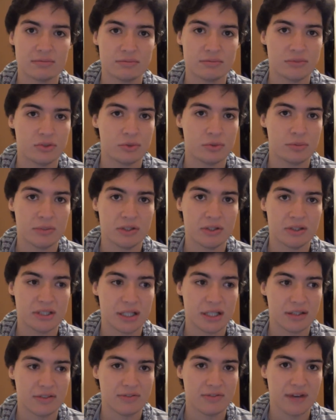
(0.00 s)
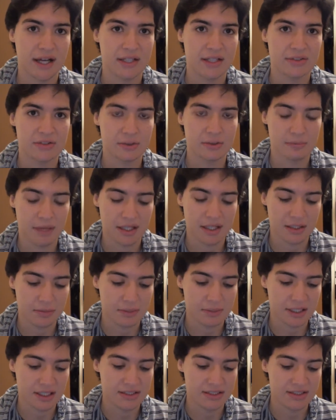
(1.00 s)
to 1,000,000 times faster, mainly
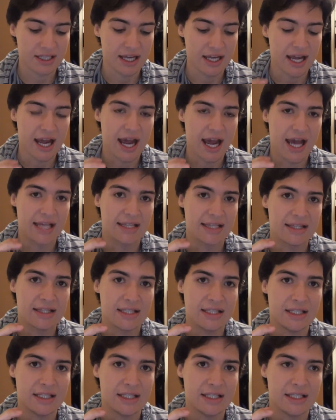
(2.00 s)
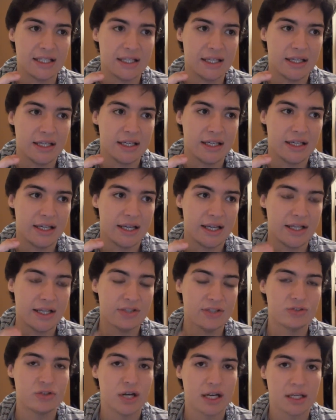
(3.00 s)
because at the in
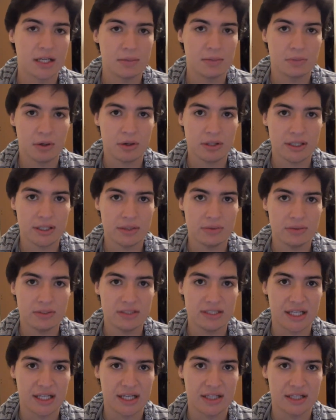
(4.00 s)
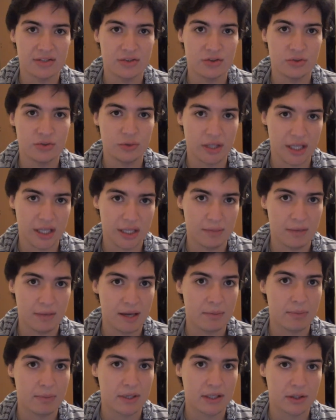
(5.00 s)
Dragon Ball, he was said to him
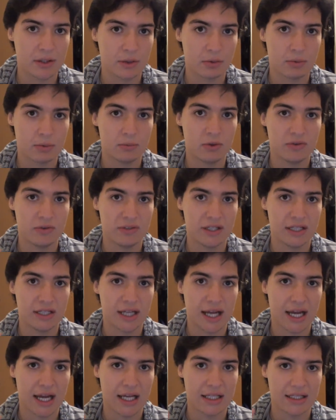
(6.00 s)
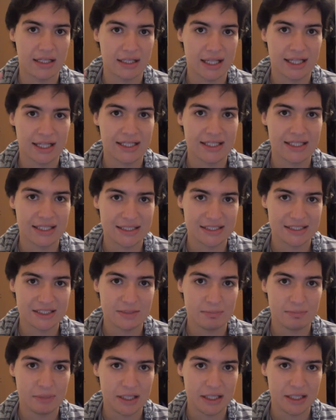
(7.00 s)
and Piccolo were moving at lightning
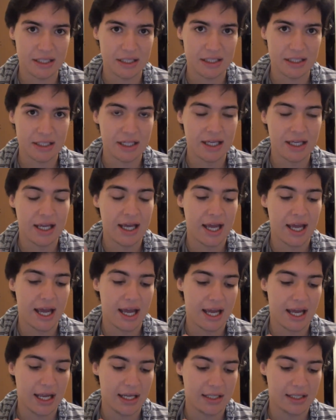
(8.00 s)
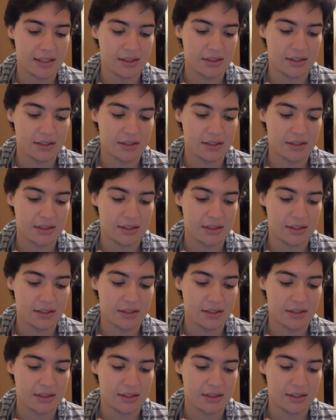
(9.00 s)
speed, and